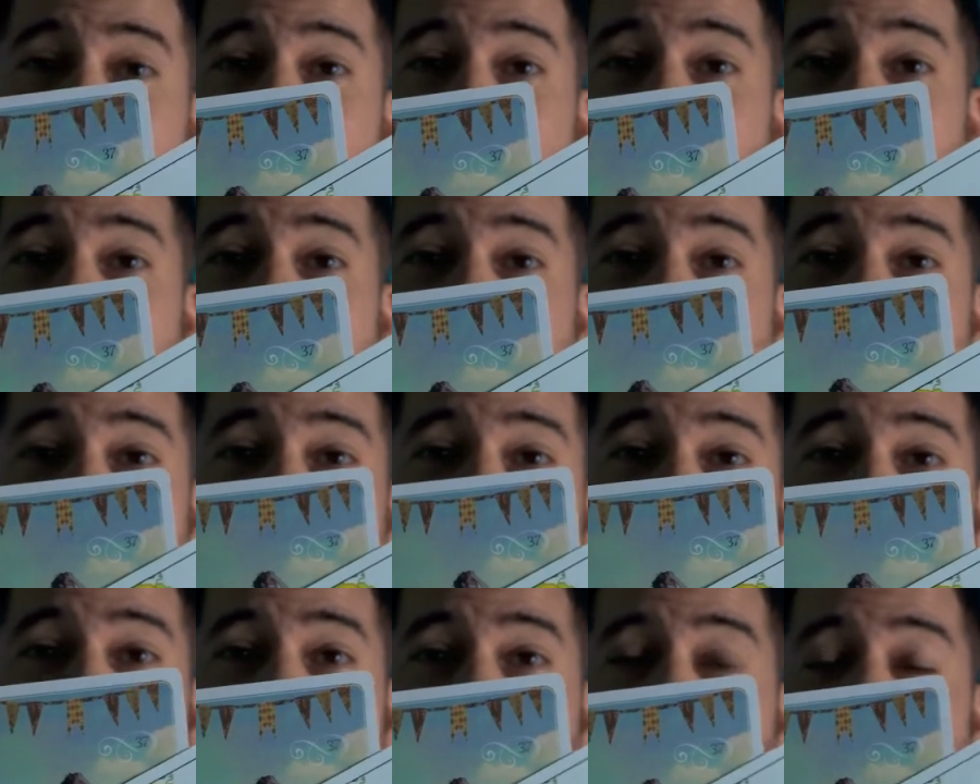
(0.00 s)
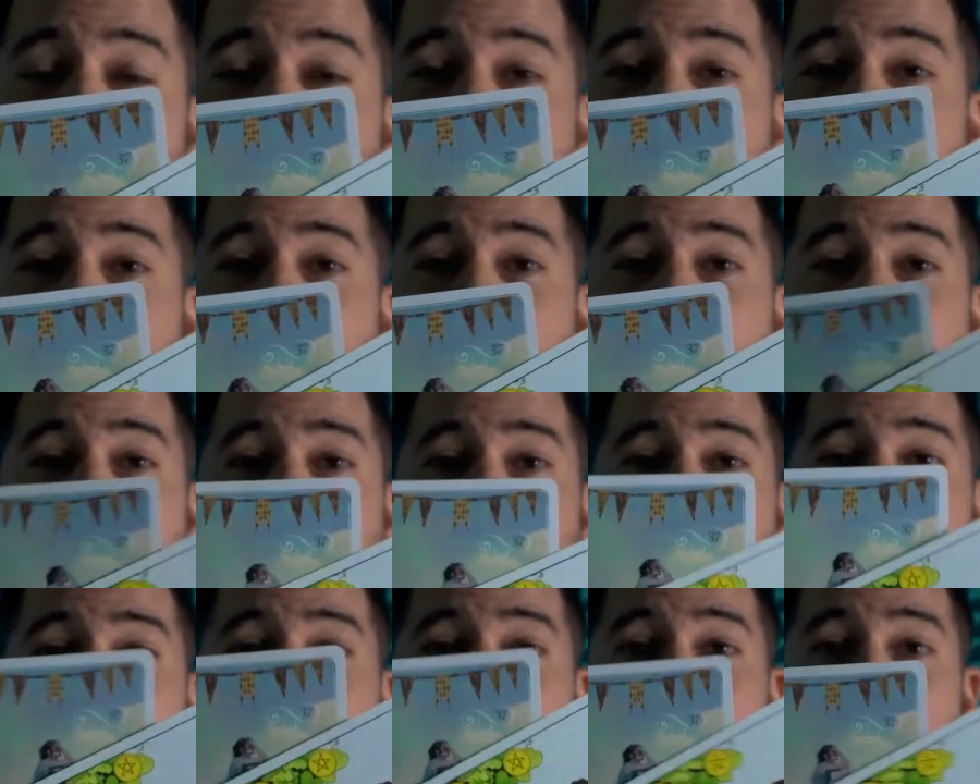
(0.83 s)
it's over. The
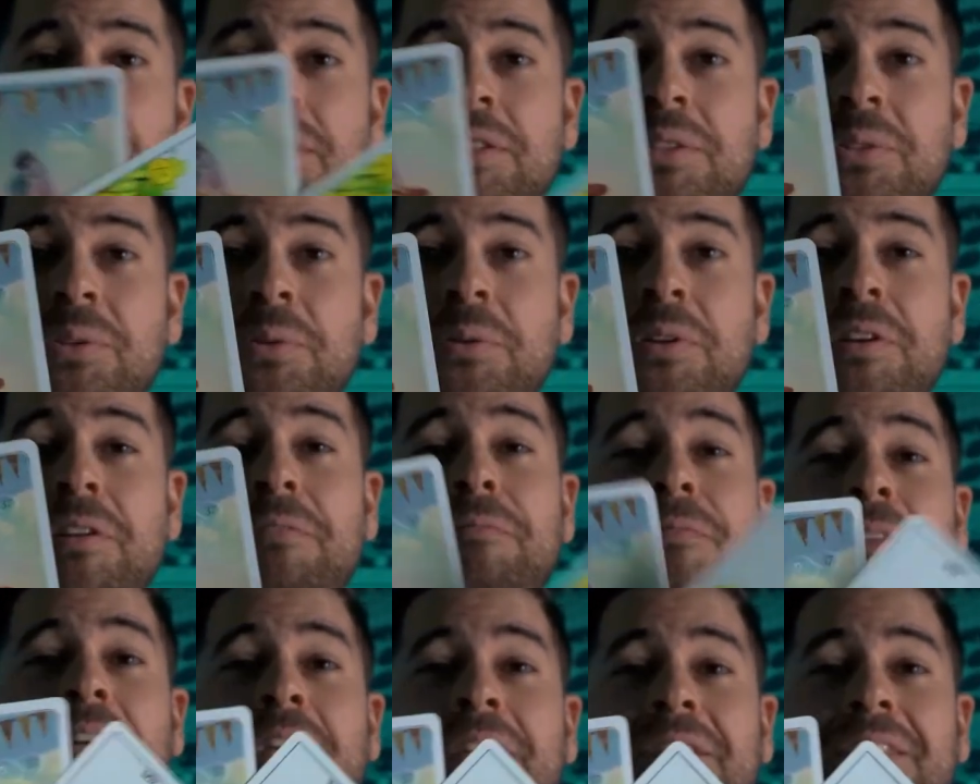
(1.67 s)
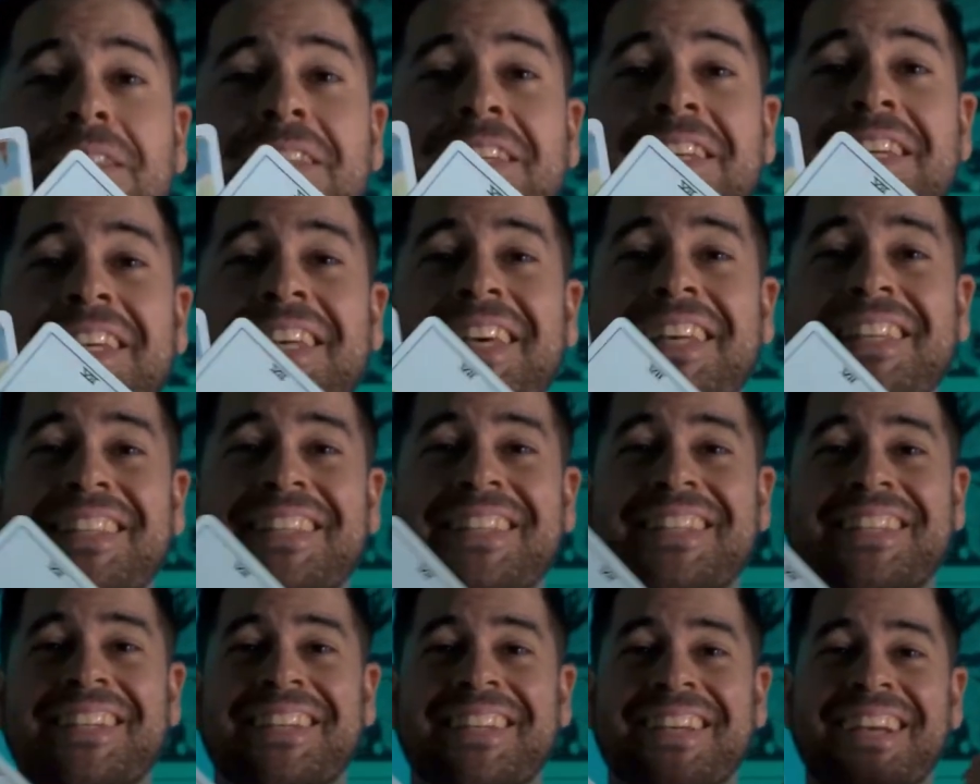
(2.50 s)
never-ending story finally
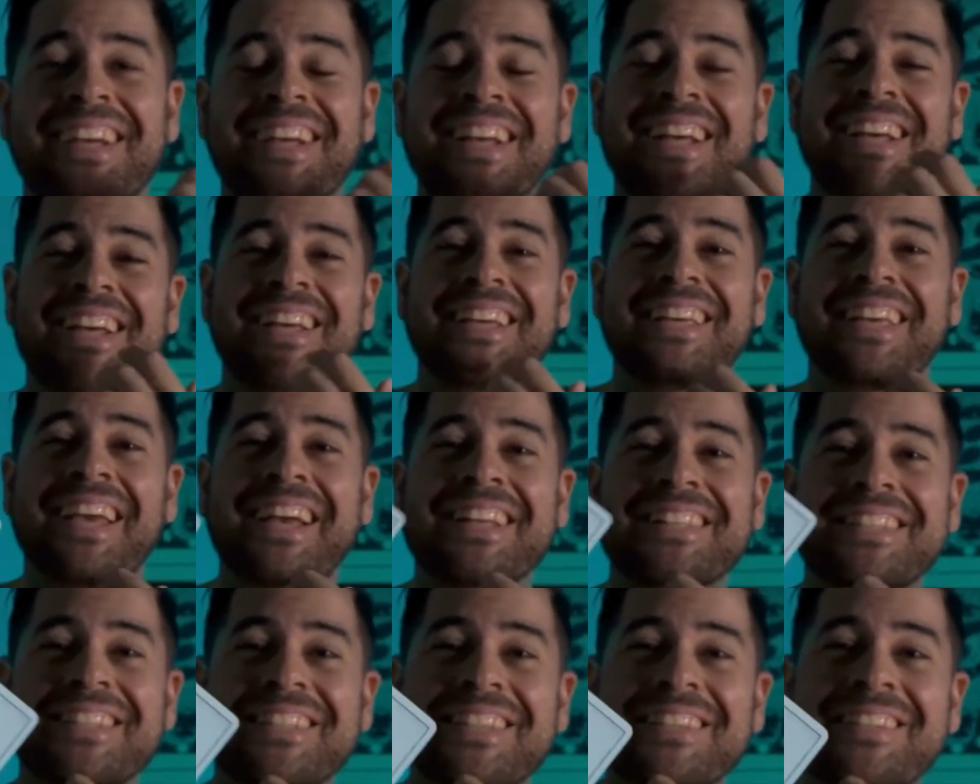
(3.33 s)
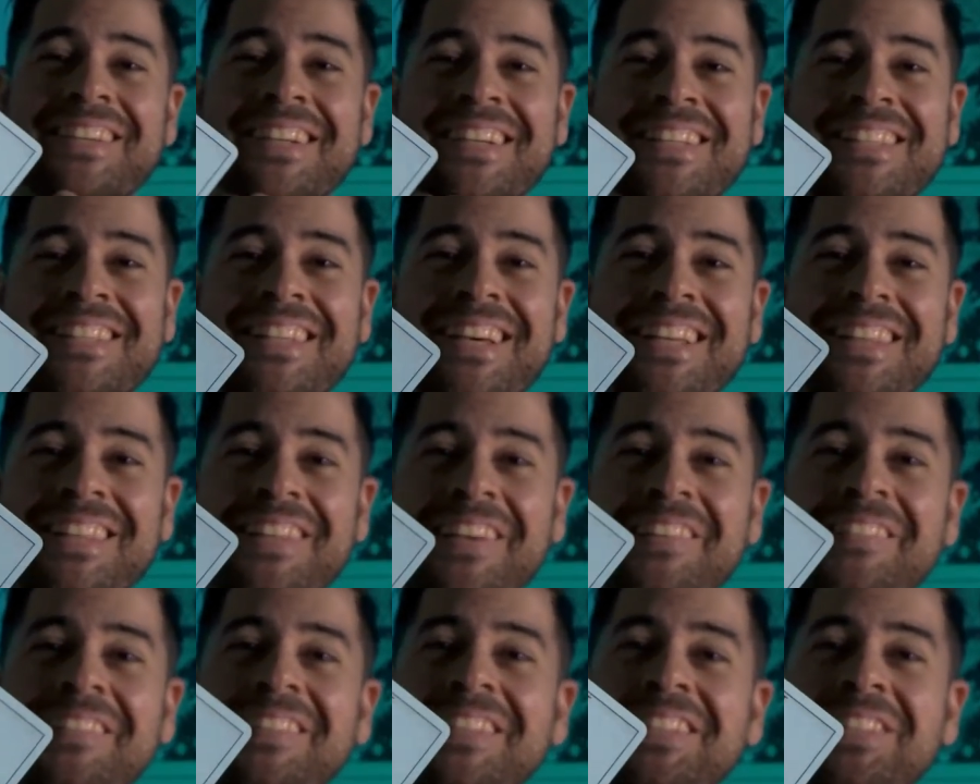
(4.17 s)
ended. Cancerians, I
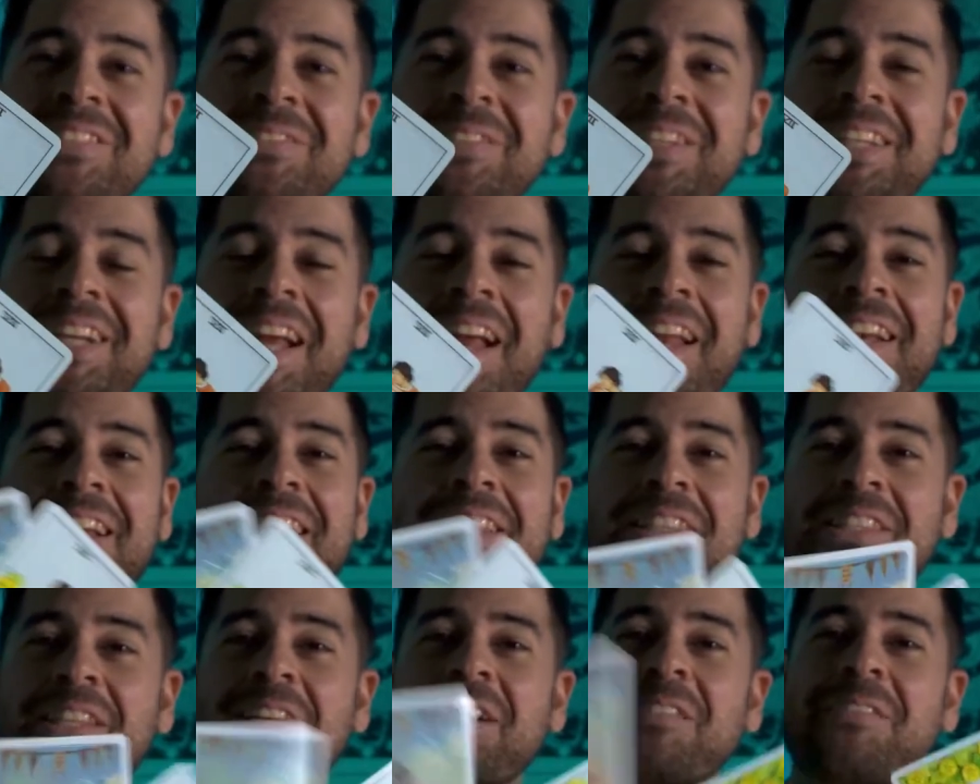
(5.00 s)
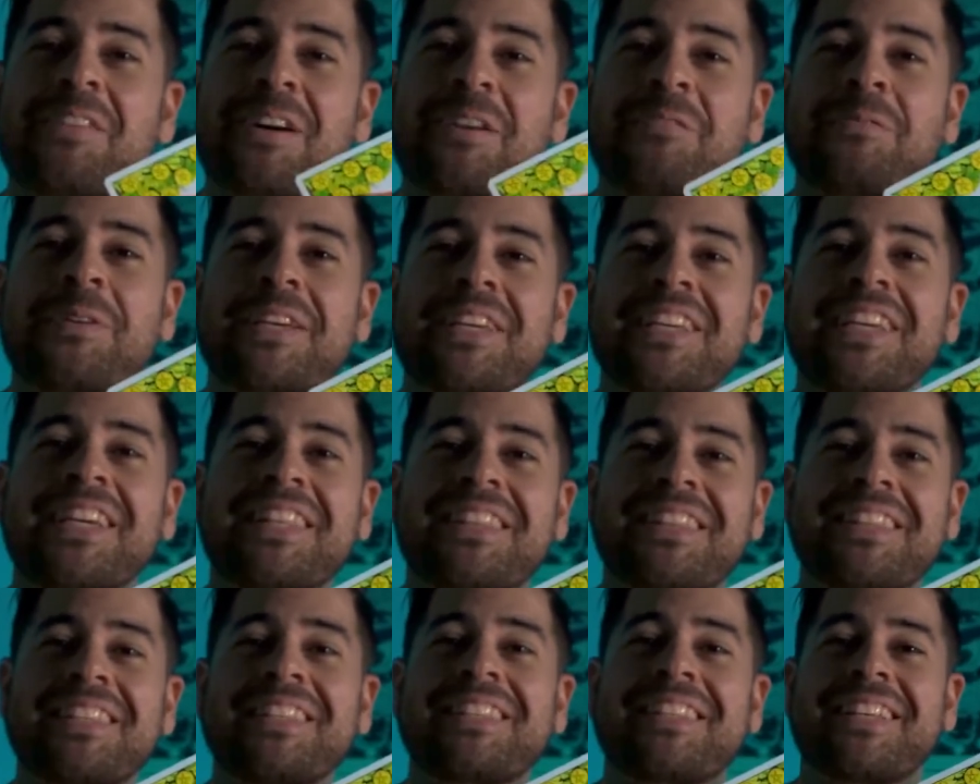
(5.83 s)
love this read, and I love how we
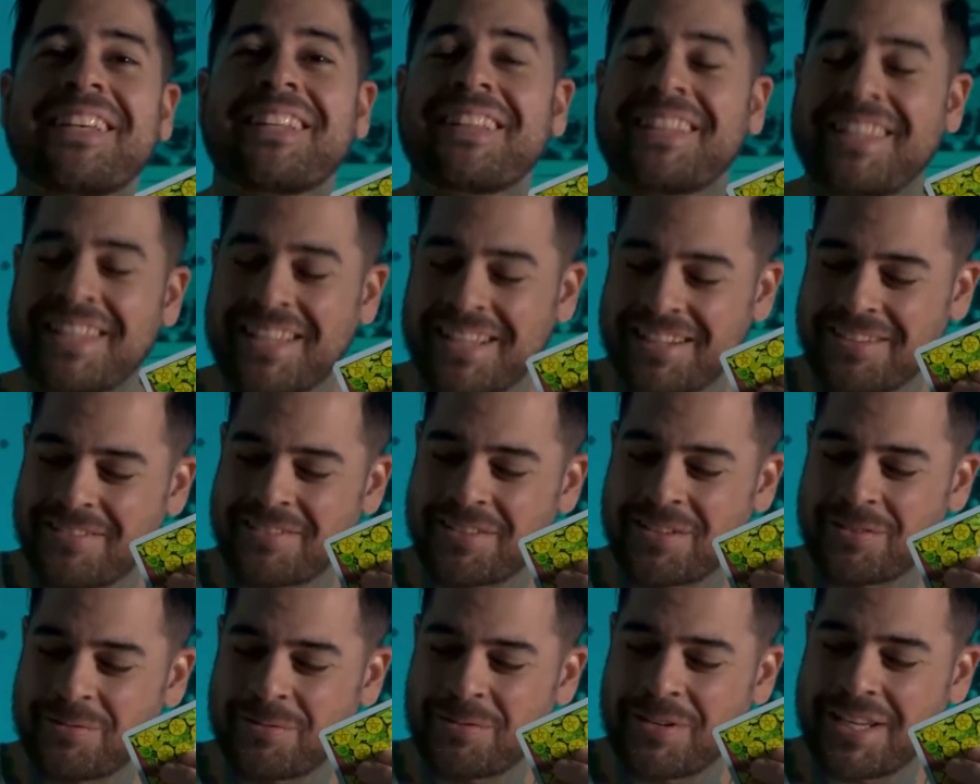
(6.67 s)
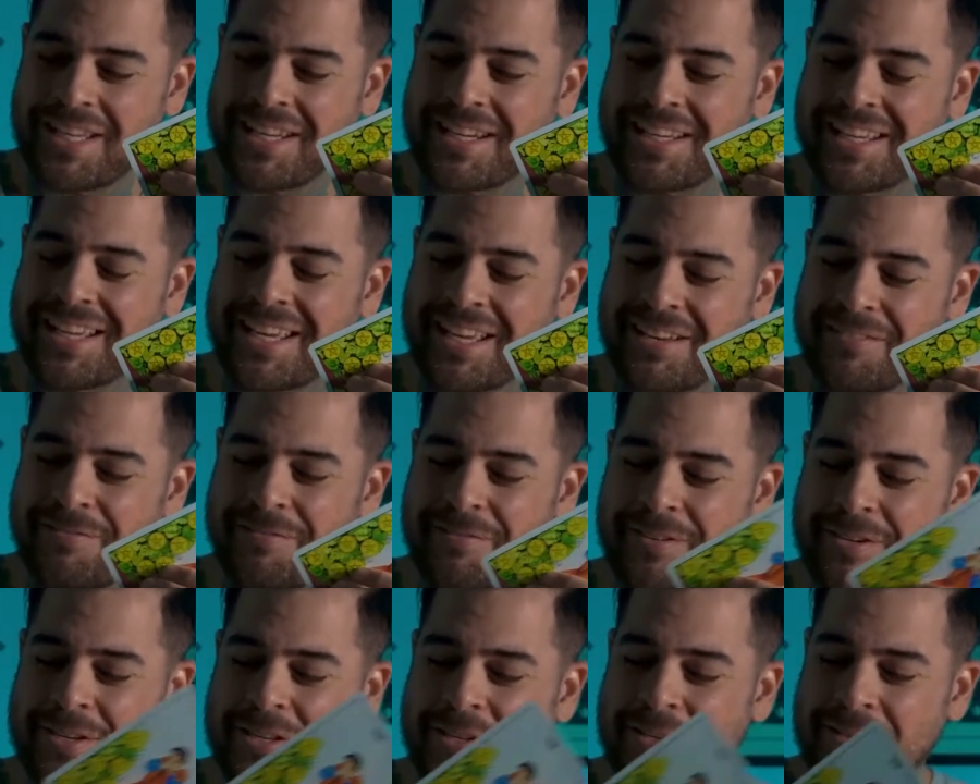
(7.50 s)
get this at the end of the read again
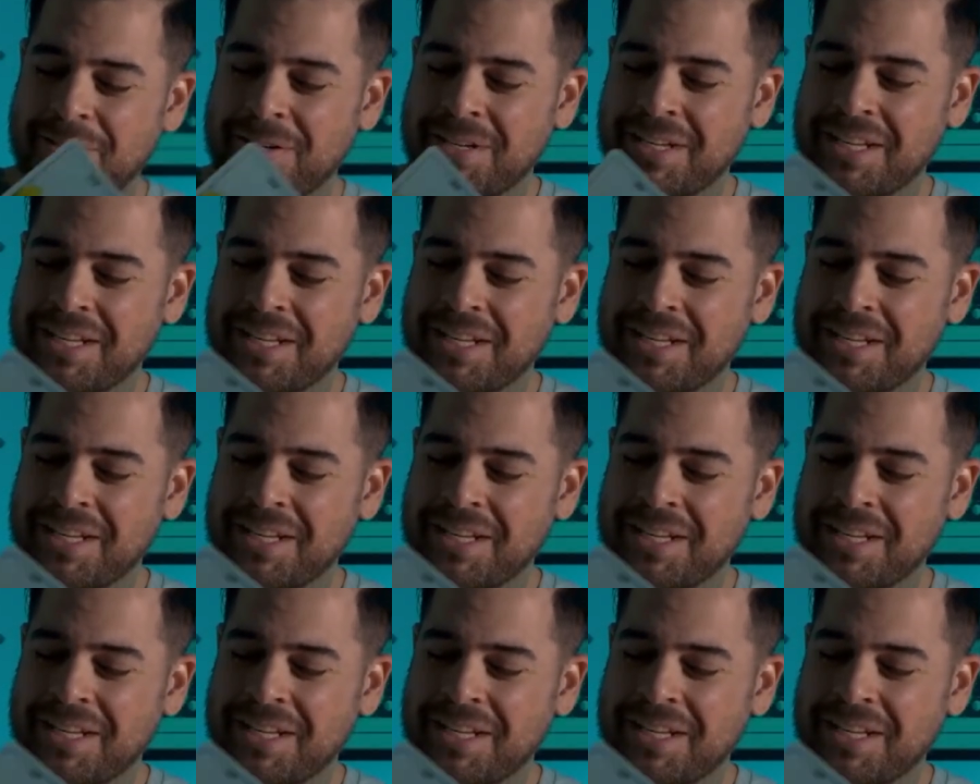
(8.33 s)
for you,